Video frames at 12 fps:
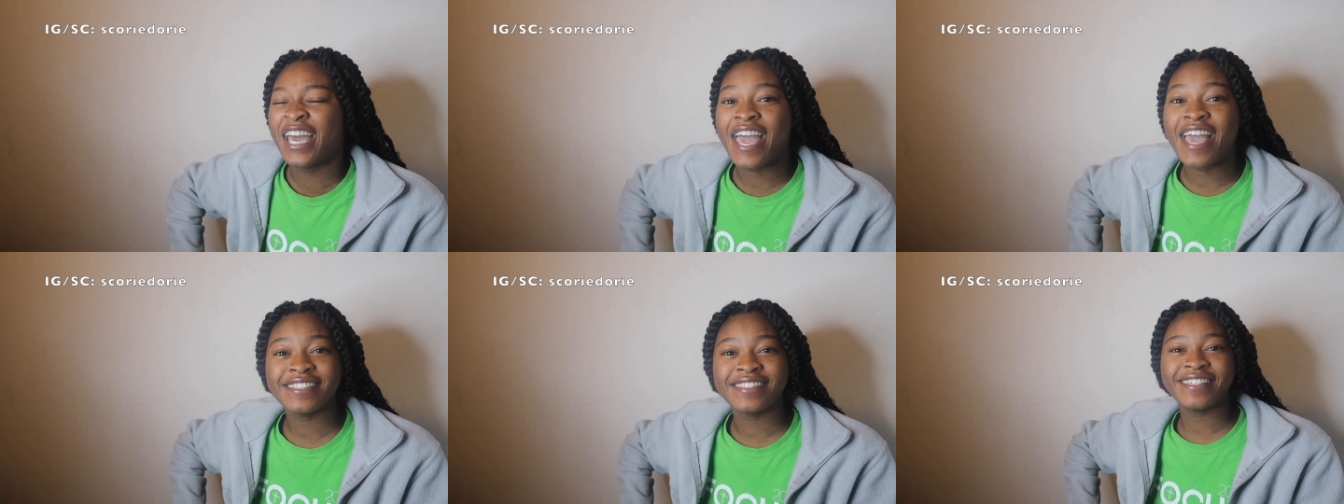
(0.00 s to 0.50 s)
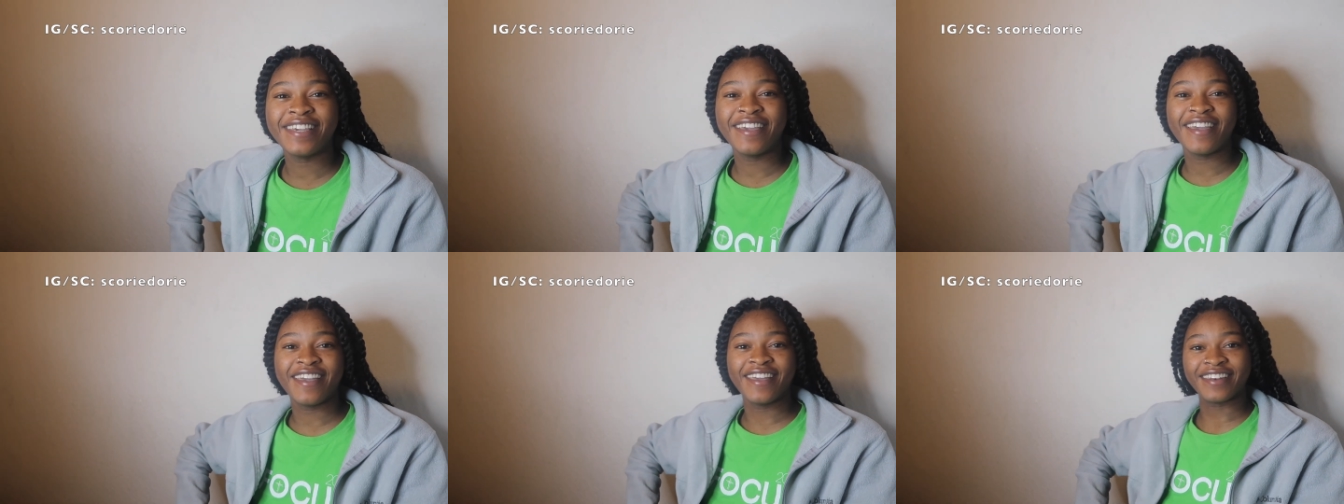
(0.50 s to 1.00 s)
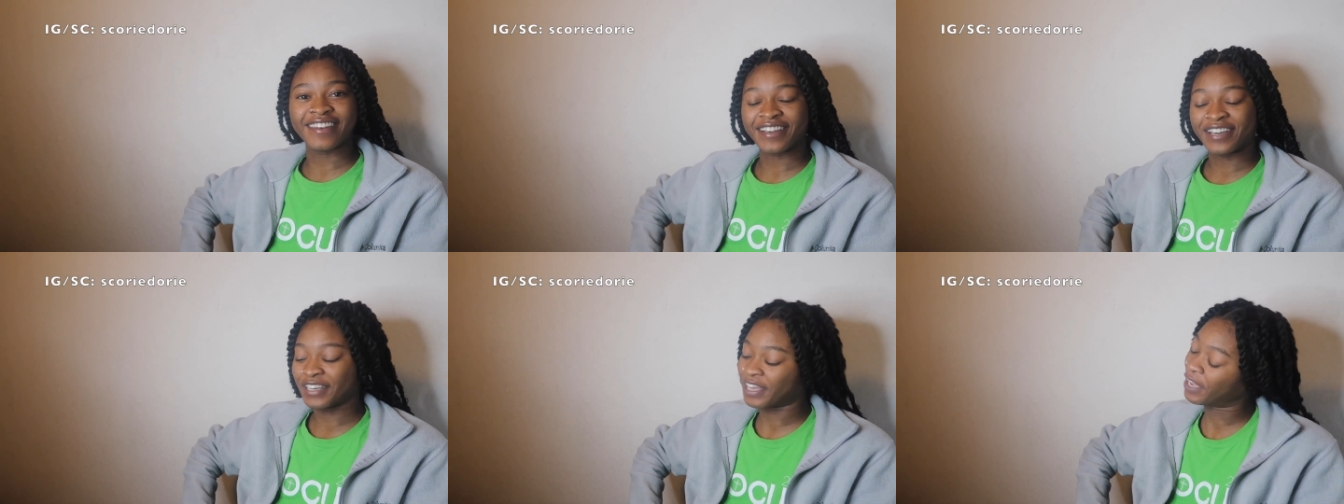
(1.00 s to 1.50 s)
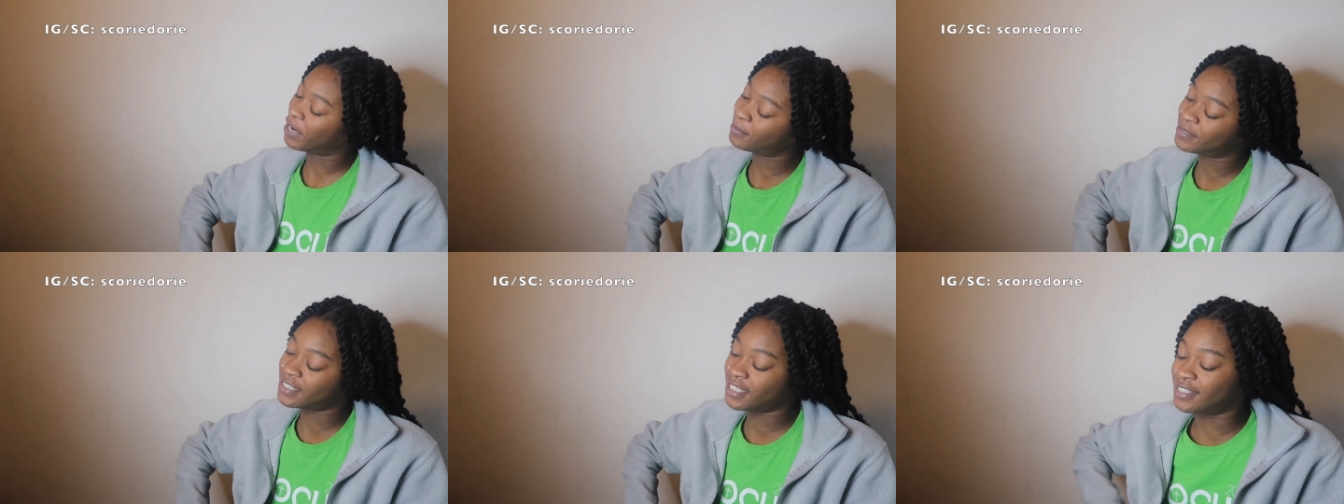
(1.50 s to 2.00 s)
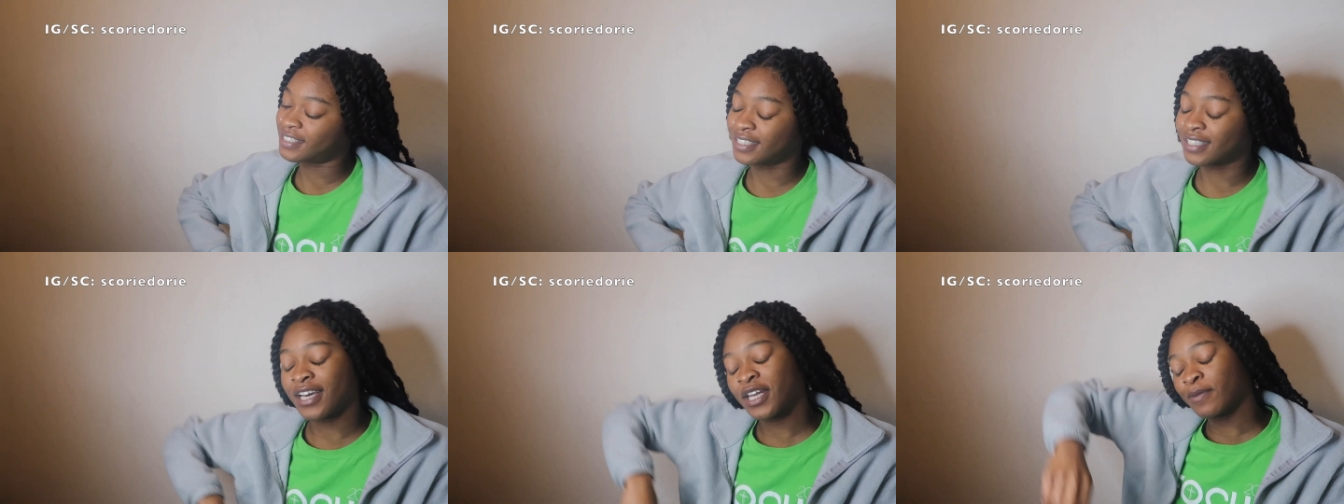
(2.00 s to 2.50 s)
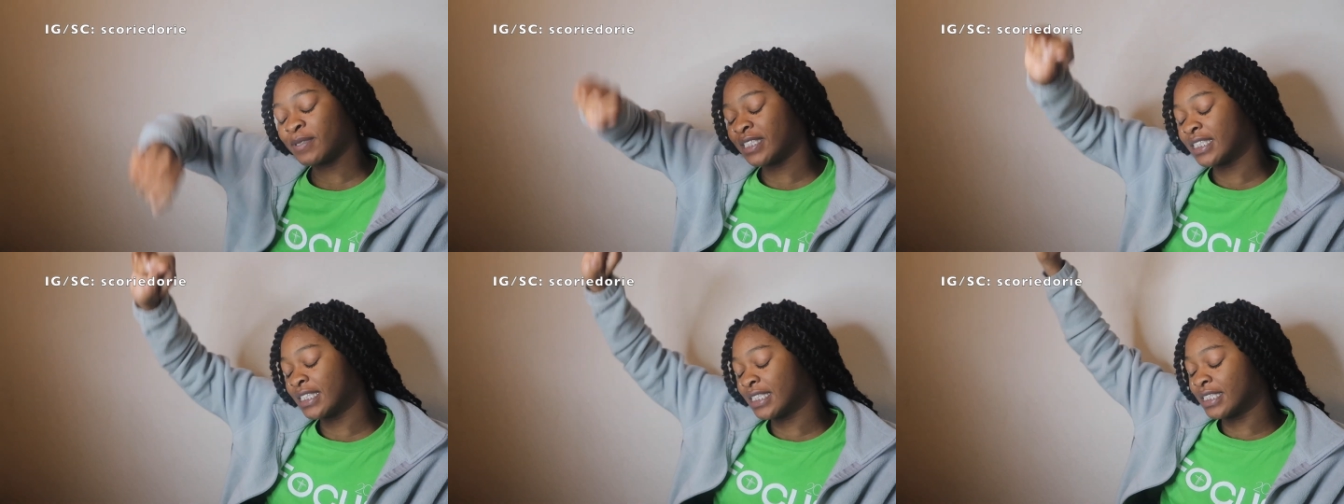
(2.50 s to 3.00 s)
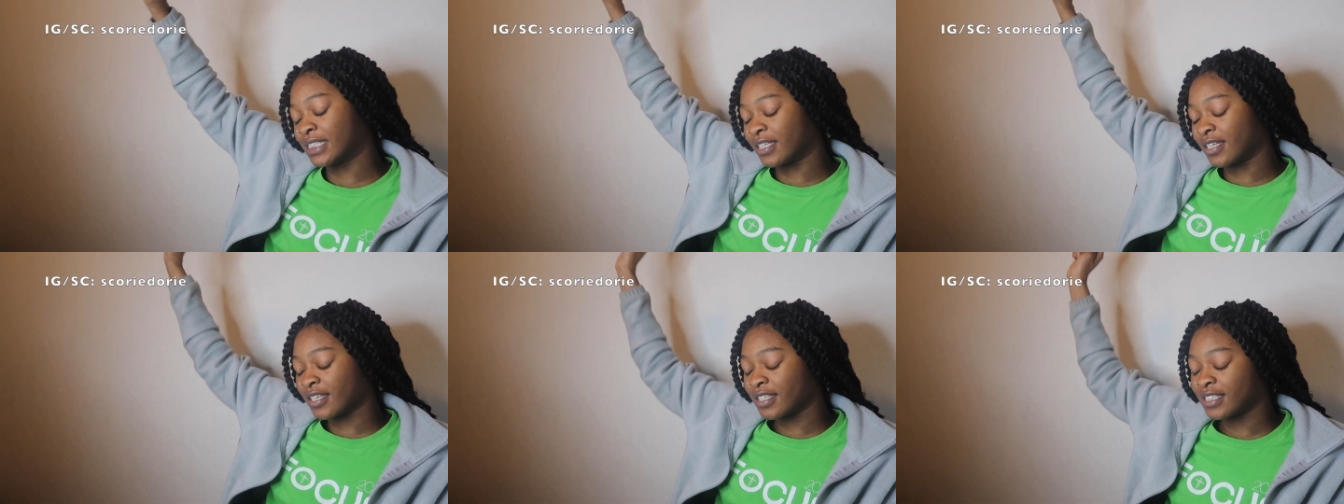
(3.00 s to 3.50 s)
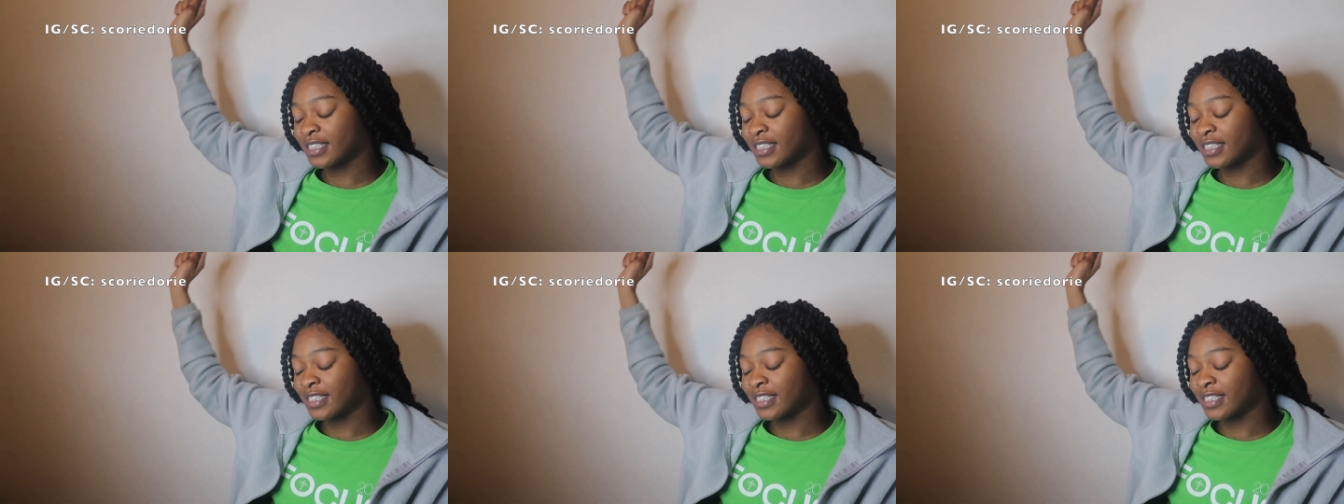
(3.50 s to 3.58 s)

SZN. Cut up season. Cut up season.